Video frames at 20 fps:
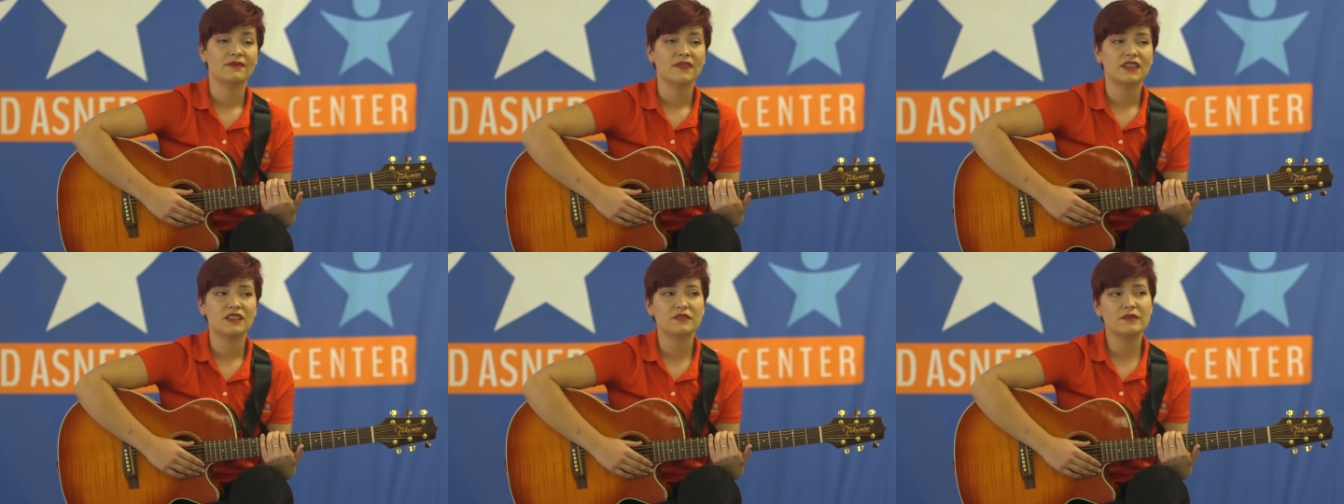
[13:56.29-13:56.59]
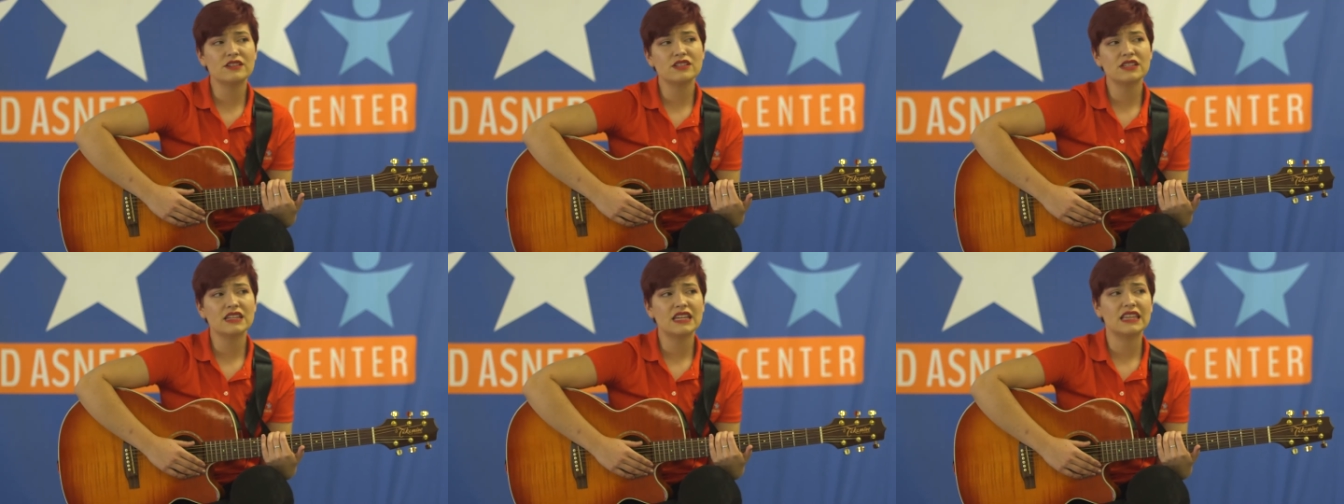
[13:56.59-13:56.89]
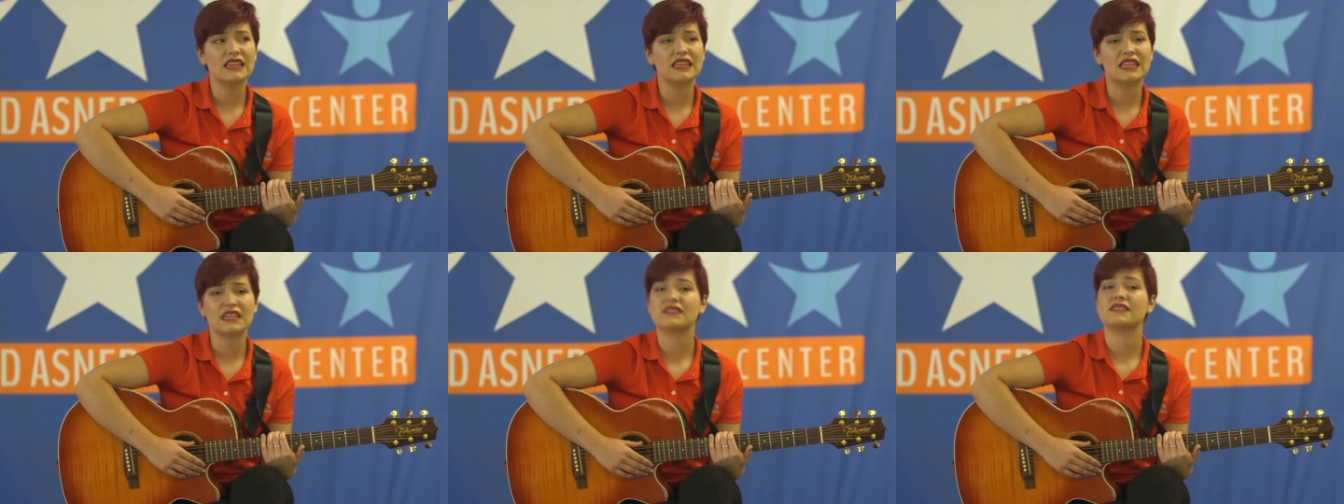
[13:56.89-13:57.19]
Especially
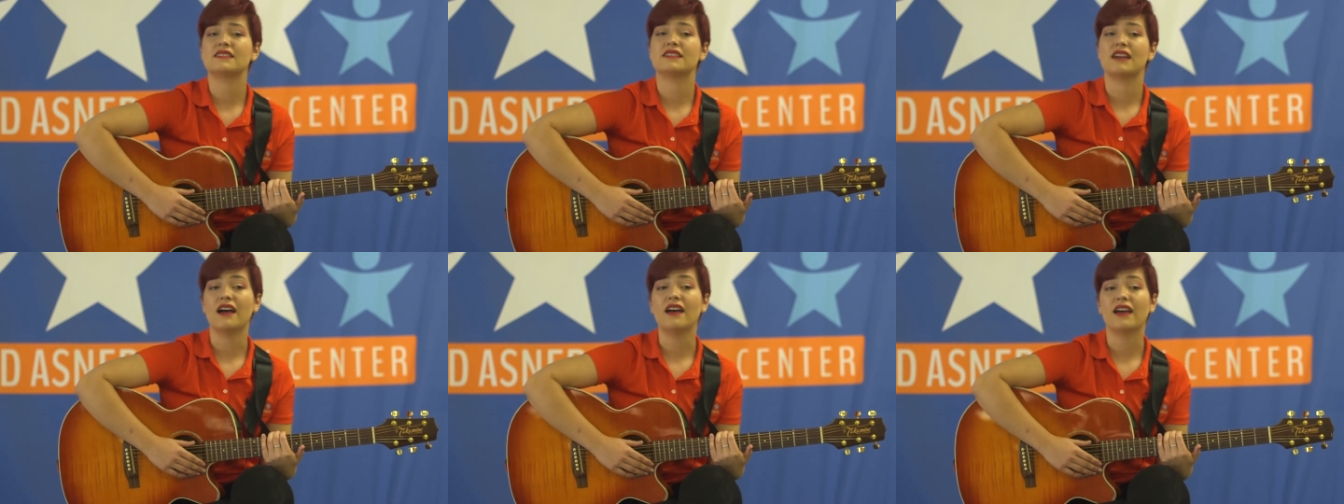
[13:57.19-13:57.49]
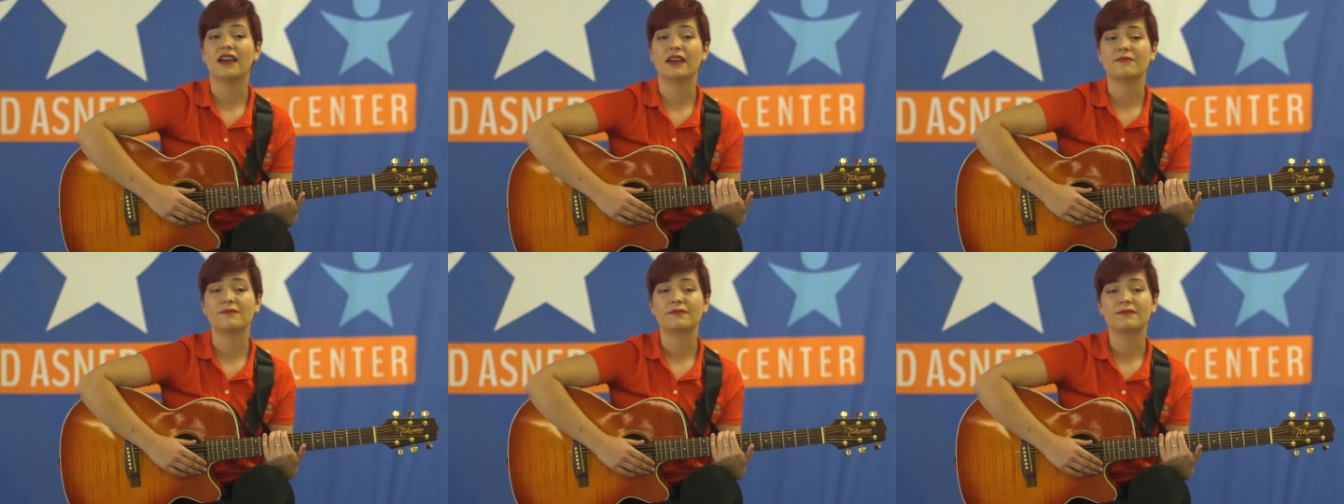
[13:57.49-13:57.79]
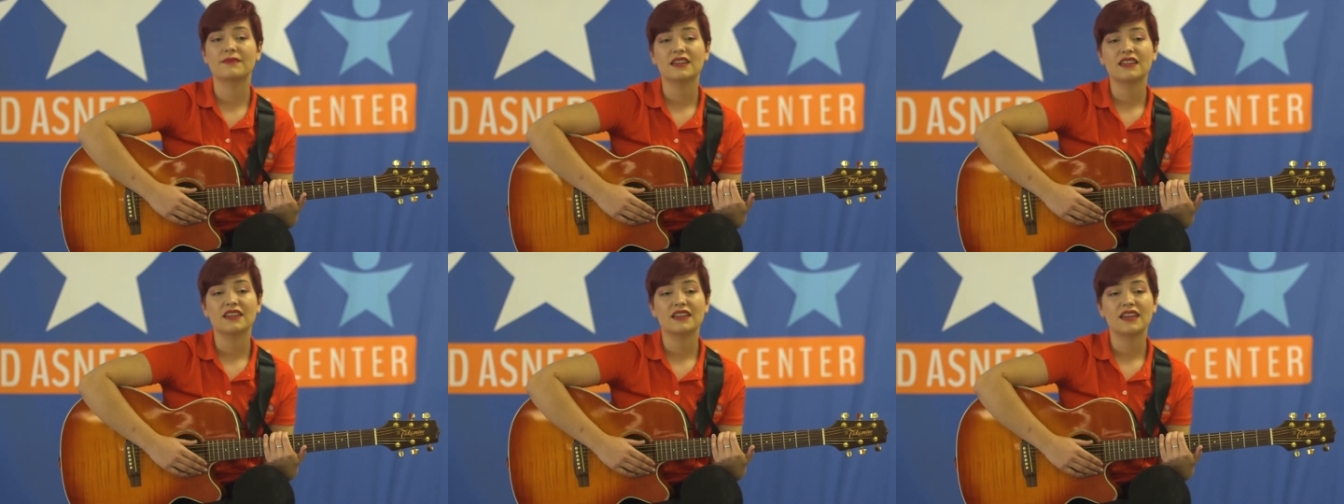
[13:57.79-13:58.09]
in this time,
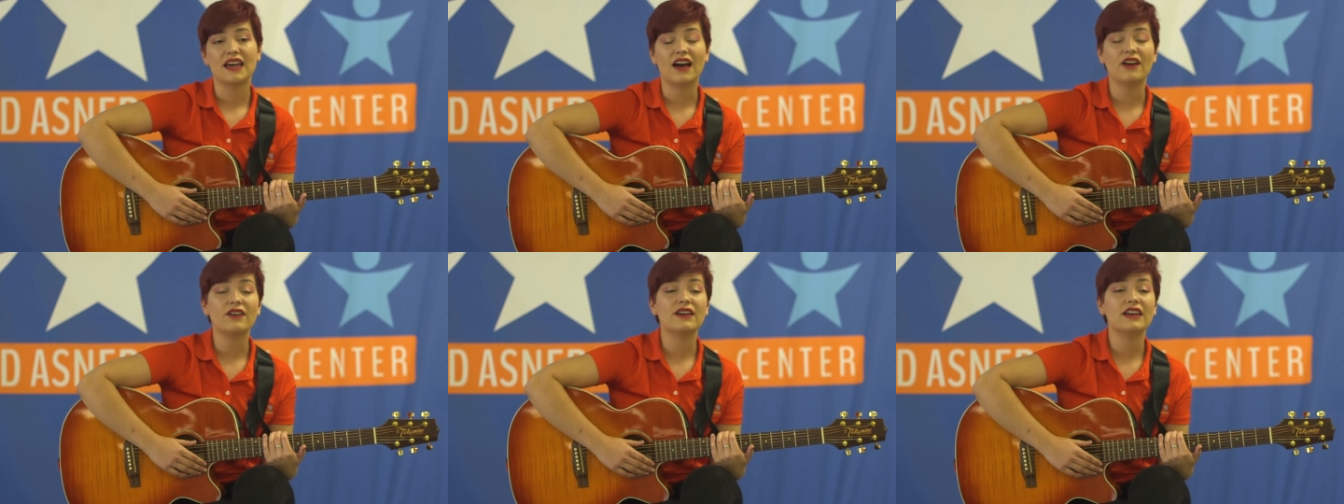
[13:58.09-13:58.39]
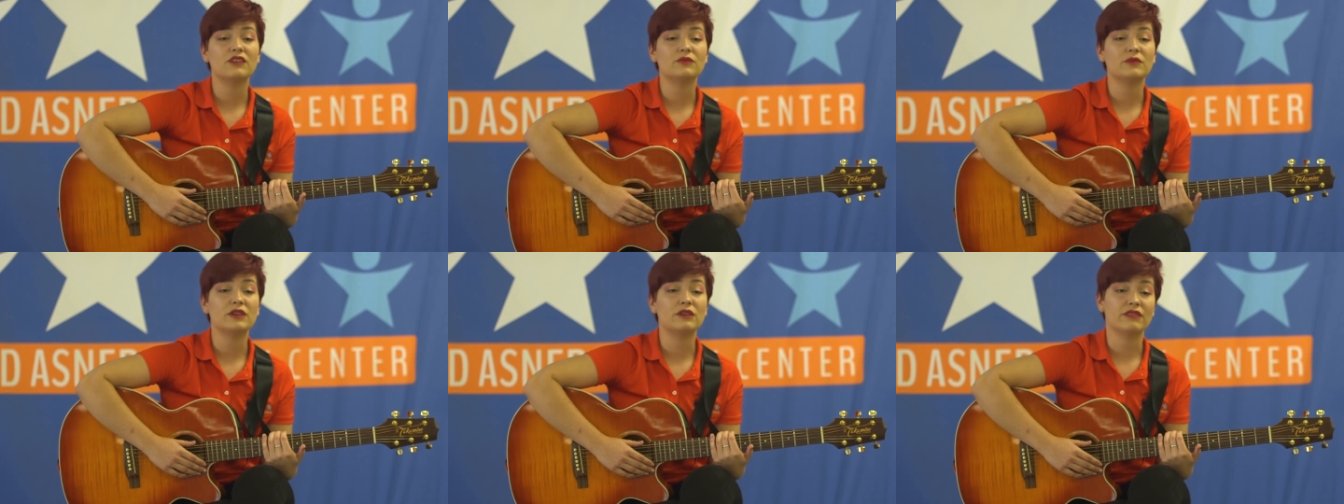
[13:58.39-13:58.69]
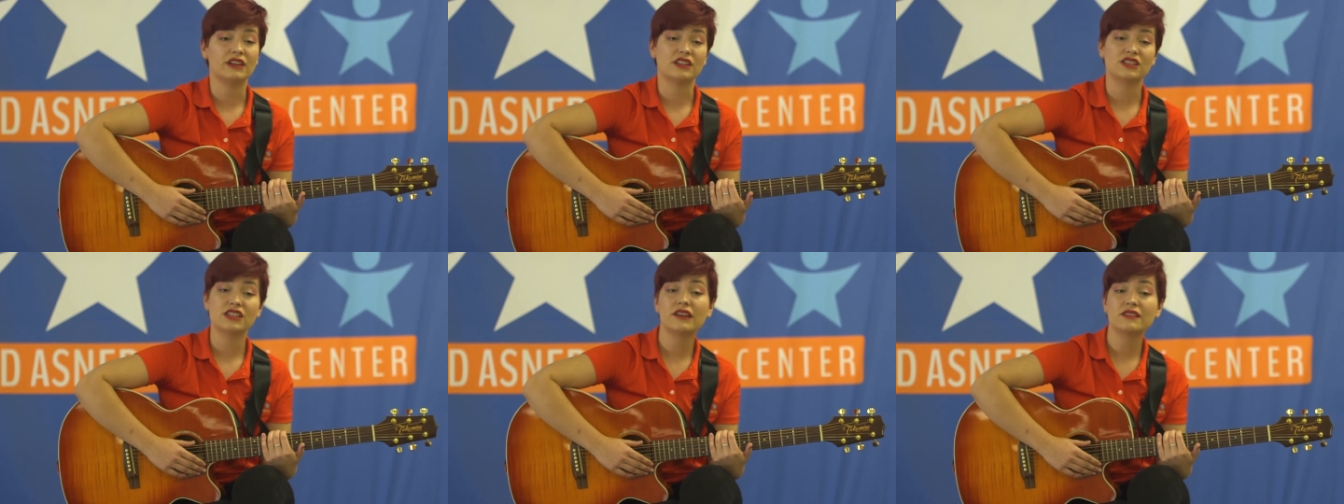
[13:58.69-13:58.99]
how can we
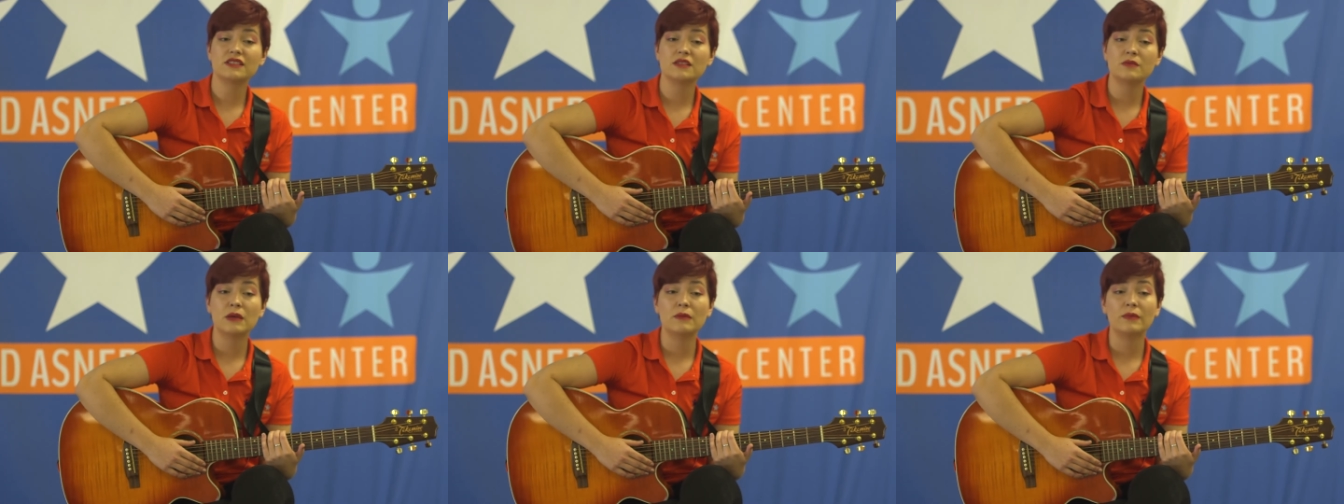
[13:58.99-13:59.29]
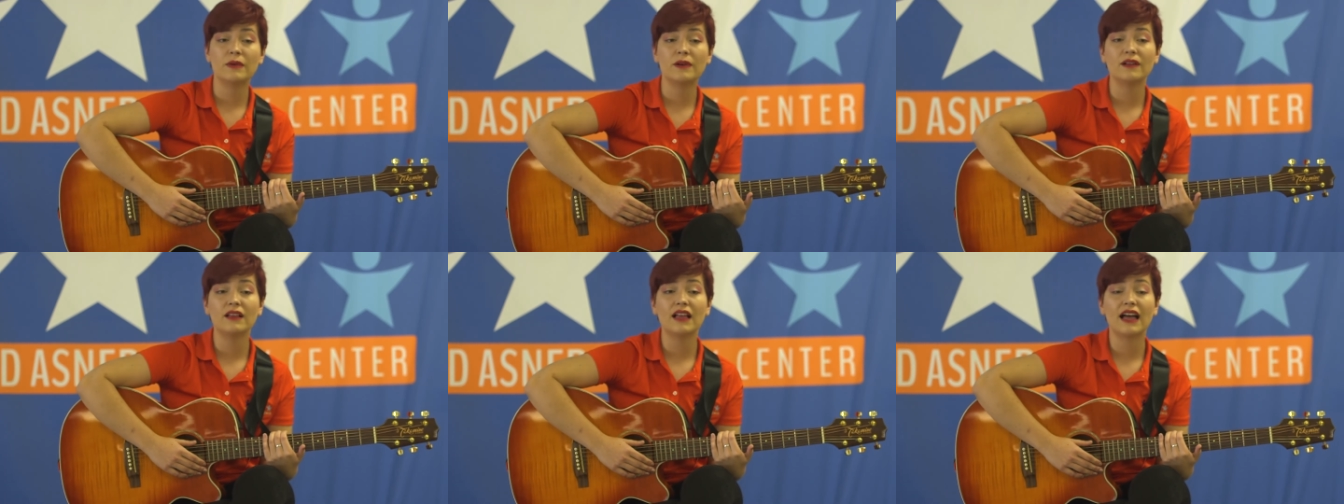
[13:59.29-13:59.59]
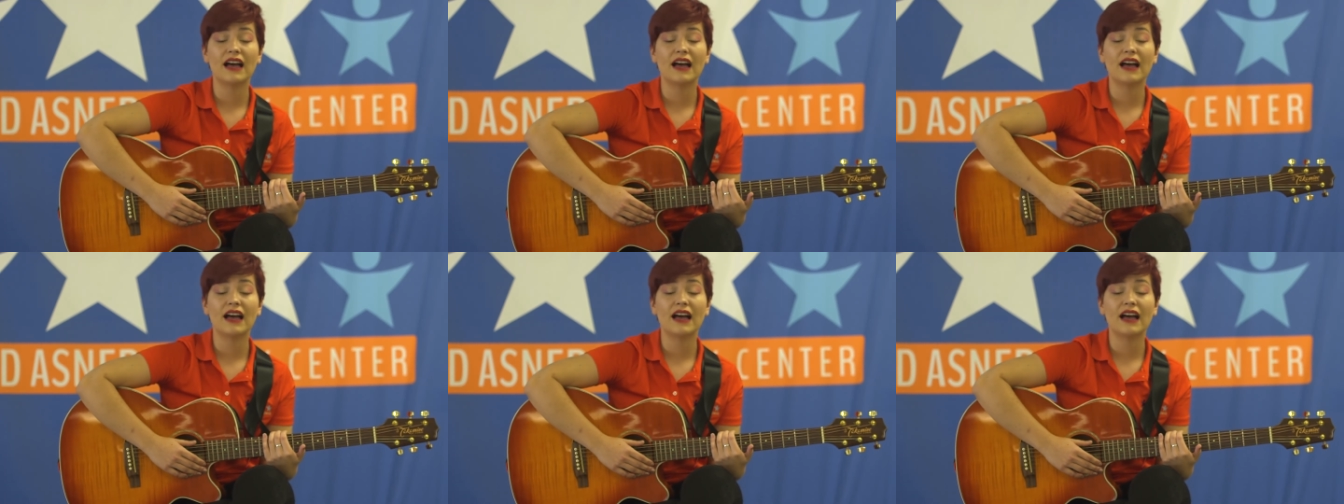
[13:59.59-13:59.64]
reach out to people?